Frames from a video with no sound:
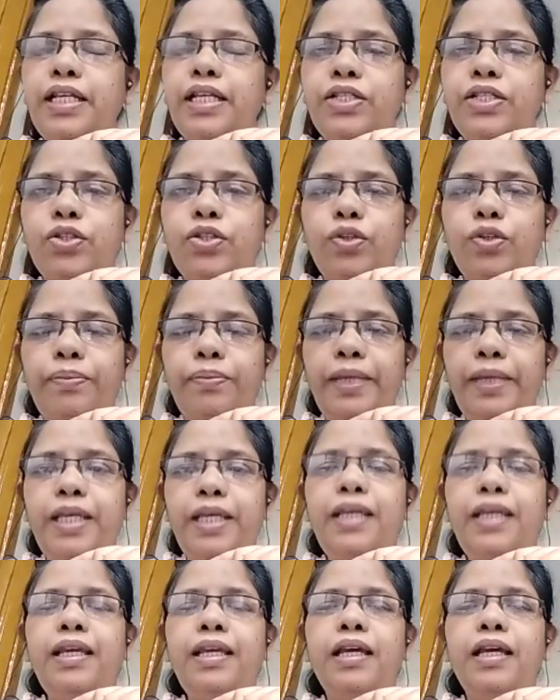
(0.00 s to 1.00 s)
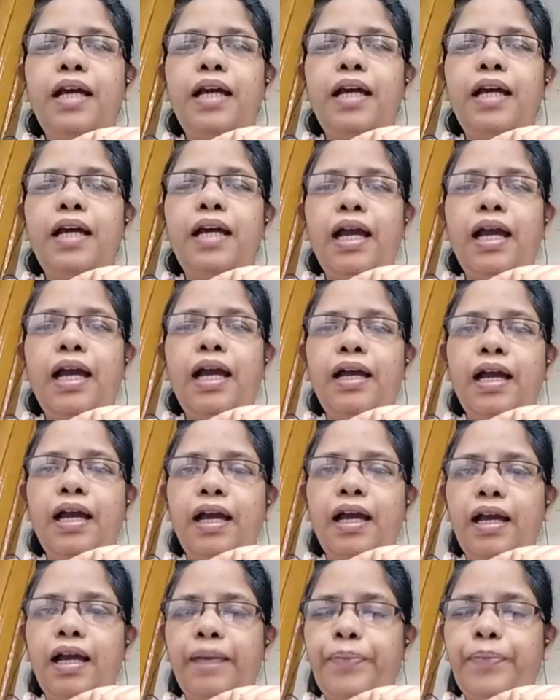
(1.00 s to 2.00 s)
is to be
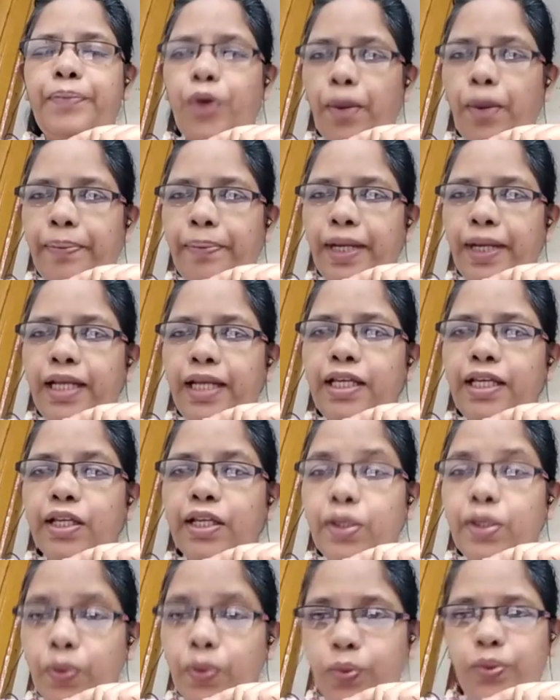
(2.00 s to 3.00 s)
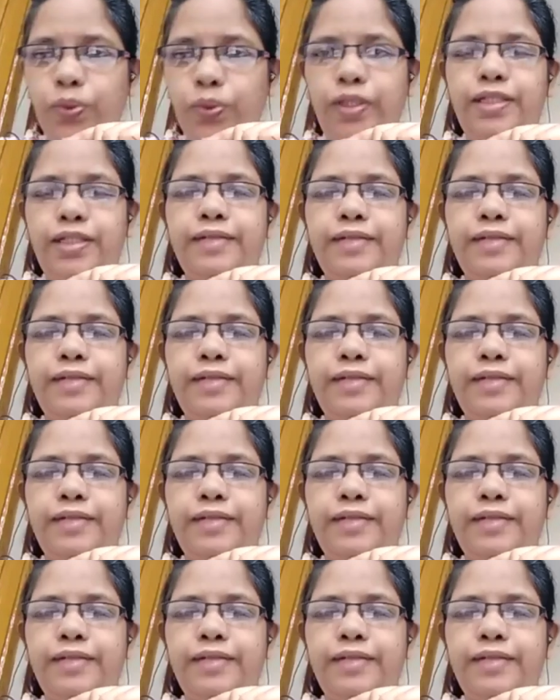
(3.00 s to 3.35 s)
properly ruled.